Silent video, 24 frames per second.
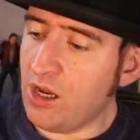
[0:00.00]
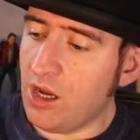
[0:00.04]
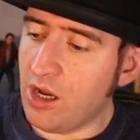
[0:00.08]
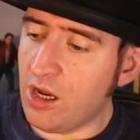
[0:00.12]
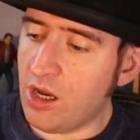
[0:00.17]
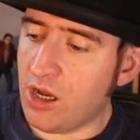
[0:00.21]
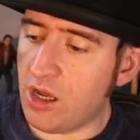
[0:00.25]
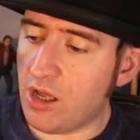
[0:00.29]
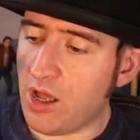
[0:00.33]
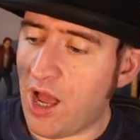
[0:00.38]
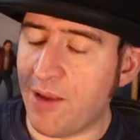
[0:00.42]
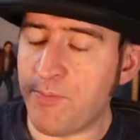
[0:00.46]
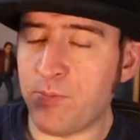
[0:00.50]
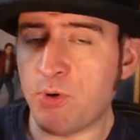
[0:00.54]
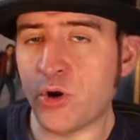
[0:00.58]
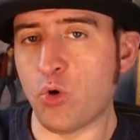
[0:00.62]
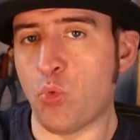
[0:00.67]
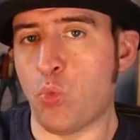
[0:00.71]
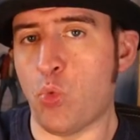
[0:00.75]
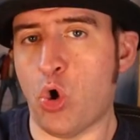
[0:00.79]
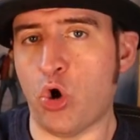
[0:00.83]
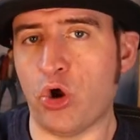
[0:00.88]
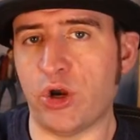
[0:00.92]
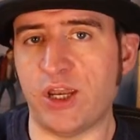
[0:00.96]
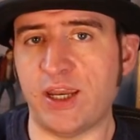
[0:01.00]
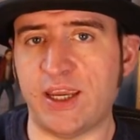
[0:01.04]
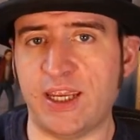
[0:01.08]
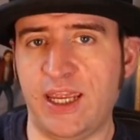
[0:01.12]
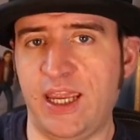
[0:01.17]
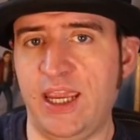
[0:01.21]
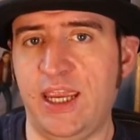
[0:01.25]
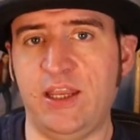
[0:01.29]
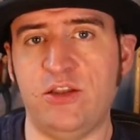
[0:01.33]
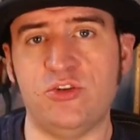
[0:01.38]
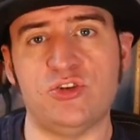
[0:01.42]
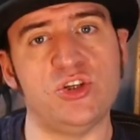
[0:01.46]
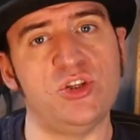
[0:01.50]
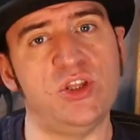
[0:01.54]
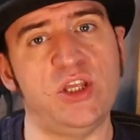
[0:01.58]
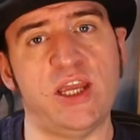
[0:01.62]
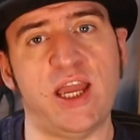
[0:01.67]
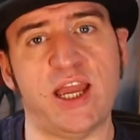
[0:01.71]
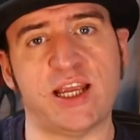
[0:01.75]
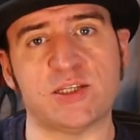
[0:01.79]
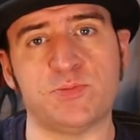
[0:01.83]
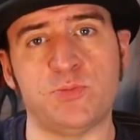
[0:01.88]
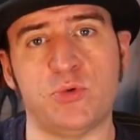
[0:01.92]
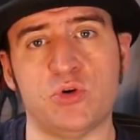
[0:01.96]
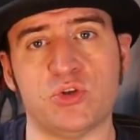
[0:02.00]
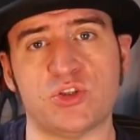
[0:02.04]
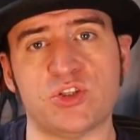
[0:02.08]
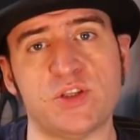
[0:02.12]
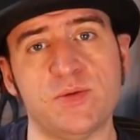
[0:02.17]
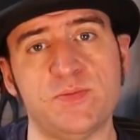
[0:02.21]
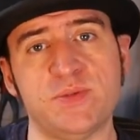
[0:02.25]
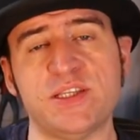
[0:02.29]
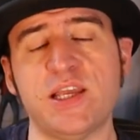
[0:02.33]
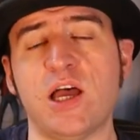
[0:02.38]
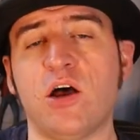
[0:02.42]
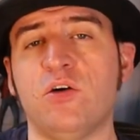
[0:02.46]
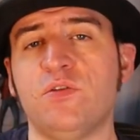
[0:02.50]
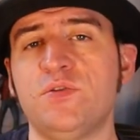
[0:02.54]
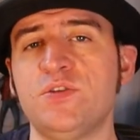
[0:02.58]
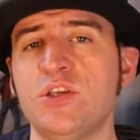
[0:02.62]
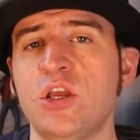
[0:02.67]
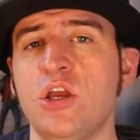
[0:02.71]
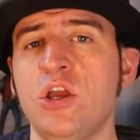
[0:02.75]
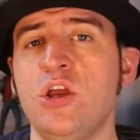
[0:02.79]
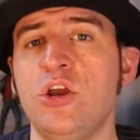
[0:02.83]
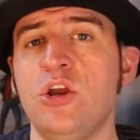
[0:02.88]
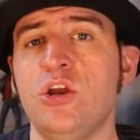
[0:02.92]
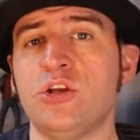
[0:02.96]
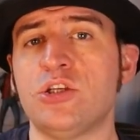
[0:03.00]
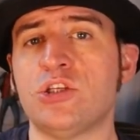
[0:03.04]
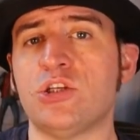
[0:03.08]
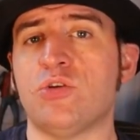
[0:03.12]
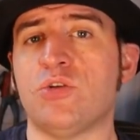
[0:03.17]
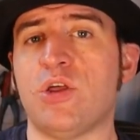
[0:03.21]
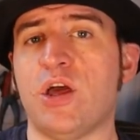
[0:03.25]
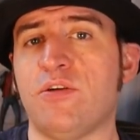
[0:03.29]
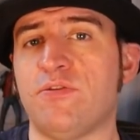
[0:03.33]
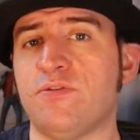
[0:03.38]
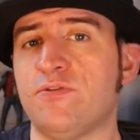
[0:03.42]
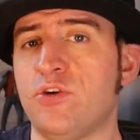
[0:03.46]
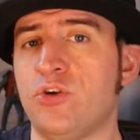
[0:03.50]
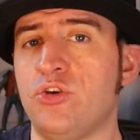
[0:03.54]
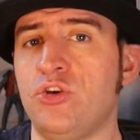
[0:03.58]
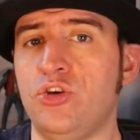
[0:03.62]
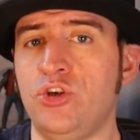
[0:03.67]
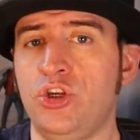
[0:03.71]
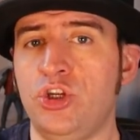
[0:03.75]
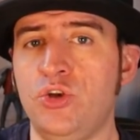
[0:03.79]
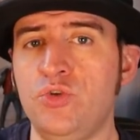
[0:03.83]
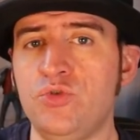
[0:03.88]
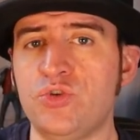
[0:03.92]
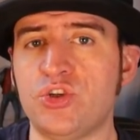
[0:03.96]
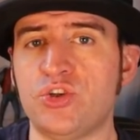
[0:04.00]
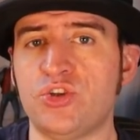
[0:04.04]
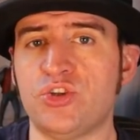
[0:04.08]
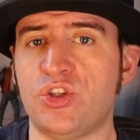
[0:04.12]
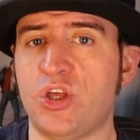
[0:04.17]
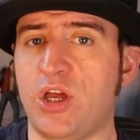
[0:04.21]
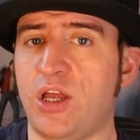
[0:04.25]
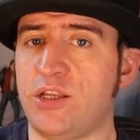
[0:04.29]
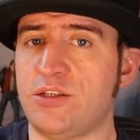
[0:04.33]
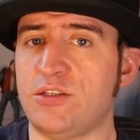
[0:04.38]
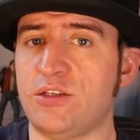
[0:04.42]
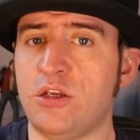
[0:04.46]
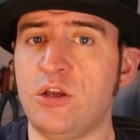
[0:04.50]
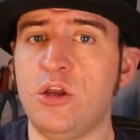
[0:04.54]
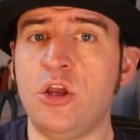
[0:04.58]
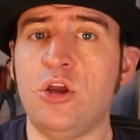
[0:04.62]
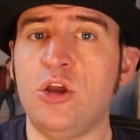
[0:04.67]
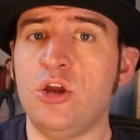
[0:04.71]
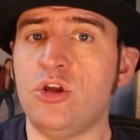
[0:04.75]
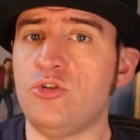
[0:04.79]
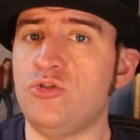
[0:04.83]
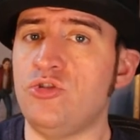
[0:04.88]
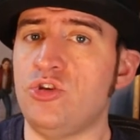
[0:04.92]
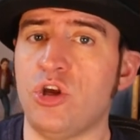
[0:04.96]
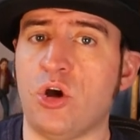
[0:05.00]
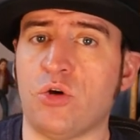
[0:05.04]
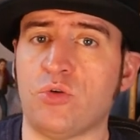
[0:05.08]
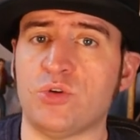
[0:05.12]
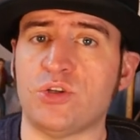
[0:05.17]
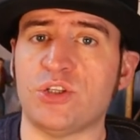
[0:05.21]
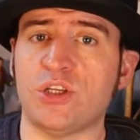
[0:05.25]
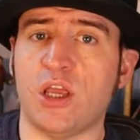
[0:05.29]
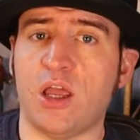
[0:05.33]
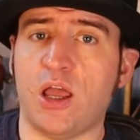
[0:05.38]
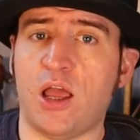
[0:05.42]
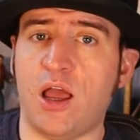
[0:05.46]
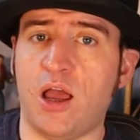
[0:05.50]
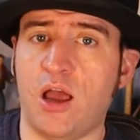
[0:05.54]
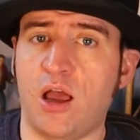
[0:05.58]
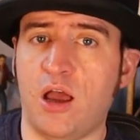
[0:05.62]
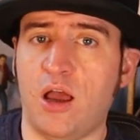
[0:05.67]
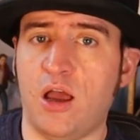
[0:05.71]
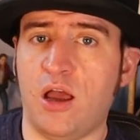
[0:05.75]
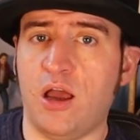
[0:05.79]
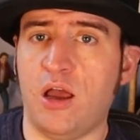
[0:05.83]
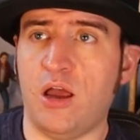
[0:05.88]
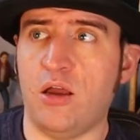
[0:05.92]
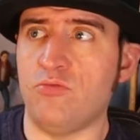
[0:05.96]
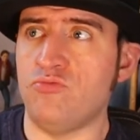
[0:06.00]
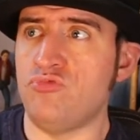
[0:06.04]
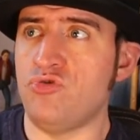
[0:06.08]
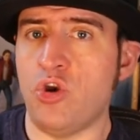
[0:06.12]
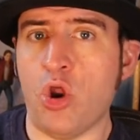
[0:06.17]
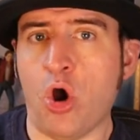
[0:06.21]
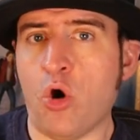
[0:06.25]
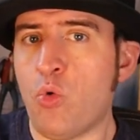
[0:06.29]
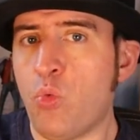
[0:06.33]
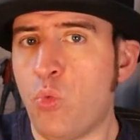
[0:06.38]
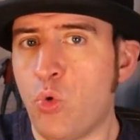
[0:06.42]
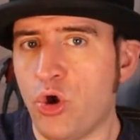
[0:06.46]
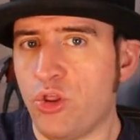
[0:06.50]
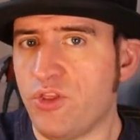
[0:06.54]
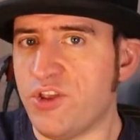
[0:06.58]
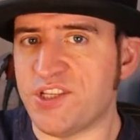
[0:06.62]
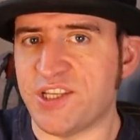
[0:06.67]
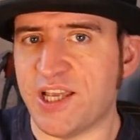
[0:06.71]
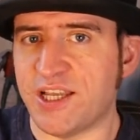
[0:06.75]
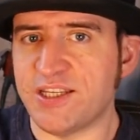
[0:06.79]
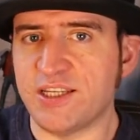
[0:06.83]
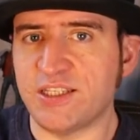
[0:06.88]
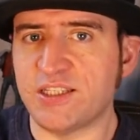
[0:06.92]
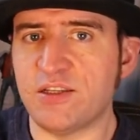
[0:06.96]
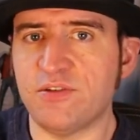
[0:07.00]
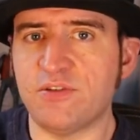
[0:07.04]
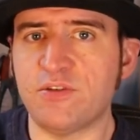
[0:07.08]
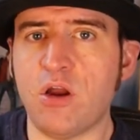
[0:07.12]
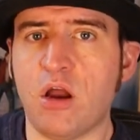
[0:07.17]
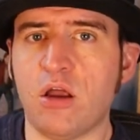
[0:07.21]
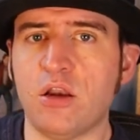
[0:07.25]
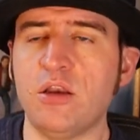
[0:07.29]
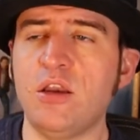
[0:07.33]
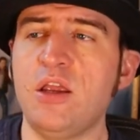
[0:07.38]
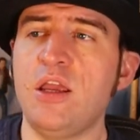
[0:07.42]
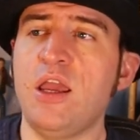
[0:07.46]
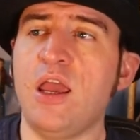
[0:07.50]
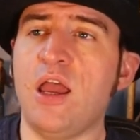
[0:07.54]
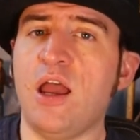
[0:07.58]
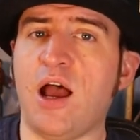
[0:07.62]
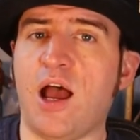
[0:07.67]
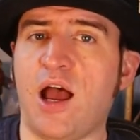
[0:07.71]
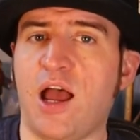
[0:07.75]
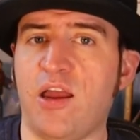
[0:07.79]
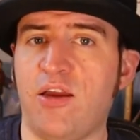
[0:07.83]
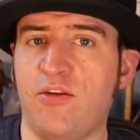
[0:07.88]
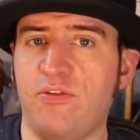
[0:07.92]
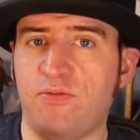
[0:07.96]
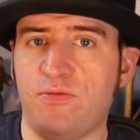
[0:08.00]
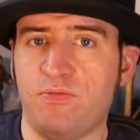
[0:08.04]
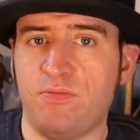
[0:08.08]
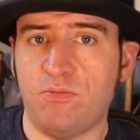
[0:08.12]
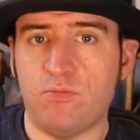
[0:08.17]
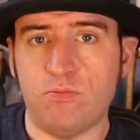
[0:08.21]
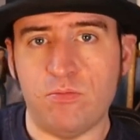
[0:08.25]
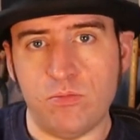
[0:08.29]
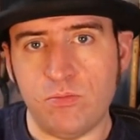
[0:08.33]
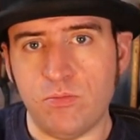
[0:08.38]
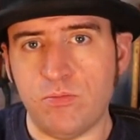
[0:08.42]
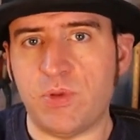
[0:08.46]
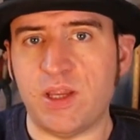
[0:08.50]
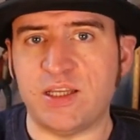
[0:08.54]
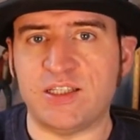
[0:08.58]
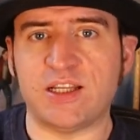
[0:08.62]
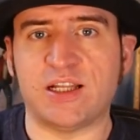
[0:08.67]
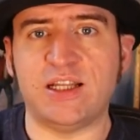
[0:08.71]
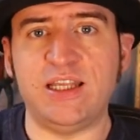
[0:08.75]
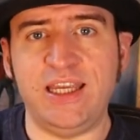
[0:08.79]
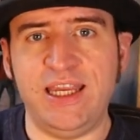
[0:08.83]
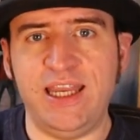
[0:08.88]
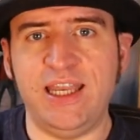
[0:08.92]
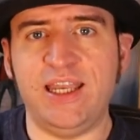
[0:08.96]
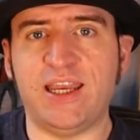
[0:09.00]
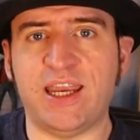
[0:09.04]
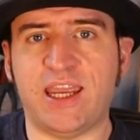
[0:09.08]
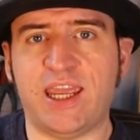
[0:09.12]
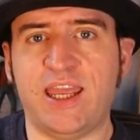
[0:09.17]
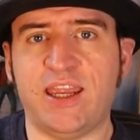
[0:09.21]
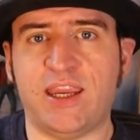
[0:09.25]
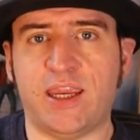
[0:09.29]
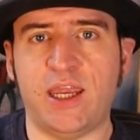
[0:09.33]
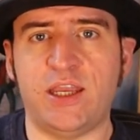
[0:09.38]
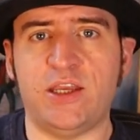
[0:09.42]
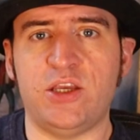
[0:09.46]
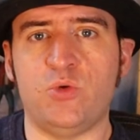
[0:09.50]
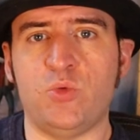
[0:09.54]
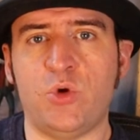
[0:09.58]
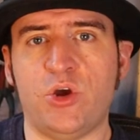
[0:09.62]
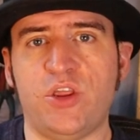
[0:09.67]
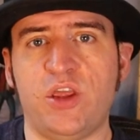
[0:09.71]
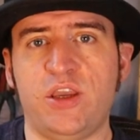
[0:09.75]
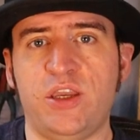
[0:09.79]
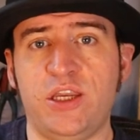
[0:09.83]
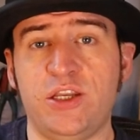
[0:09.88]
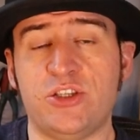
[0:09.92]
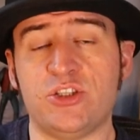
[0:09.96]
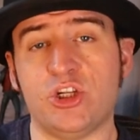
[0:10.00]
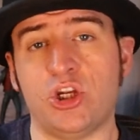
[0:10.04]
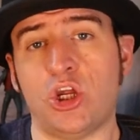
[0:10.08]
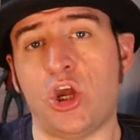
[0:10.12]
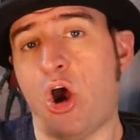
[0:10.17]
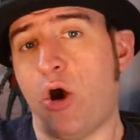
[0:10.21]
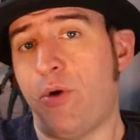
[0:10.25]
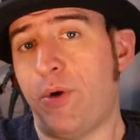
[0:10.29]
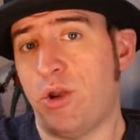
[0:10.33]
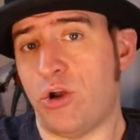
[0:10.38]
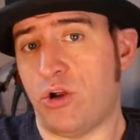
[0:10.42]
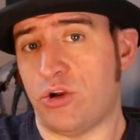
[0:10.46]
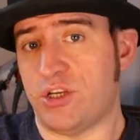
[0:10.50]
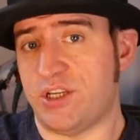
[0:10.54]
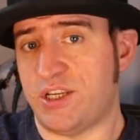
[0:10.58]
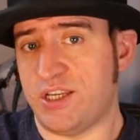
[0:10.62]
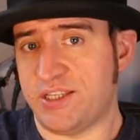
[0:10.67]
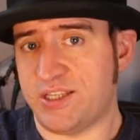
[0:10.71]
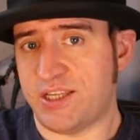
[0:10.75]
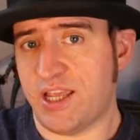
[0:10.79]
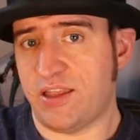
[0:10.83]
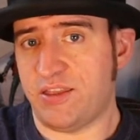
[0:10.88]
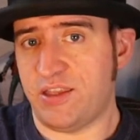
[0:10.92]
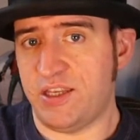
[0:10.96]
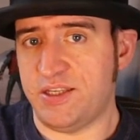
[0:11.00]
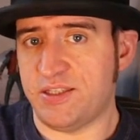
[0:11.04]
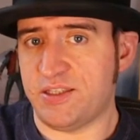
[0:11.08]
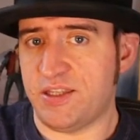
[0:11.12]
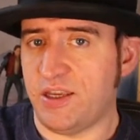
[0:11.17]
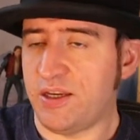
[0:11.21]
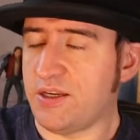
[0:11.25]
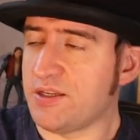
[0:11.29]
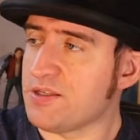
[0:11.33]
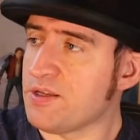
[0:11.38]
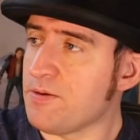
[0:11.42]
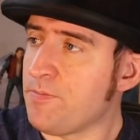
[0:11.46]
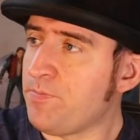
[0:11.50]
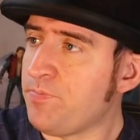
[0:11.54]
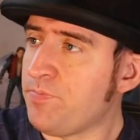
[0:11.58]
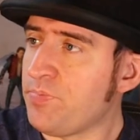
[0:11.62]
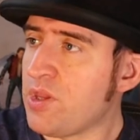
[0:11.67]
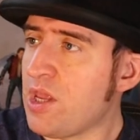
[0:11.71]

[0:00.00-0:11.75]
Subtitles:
I put a warning into the exports themselves so that for users that don't know where the settings have gone, I've basically indicated where they need to go in order to set these things.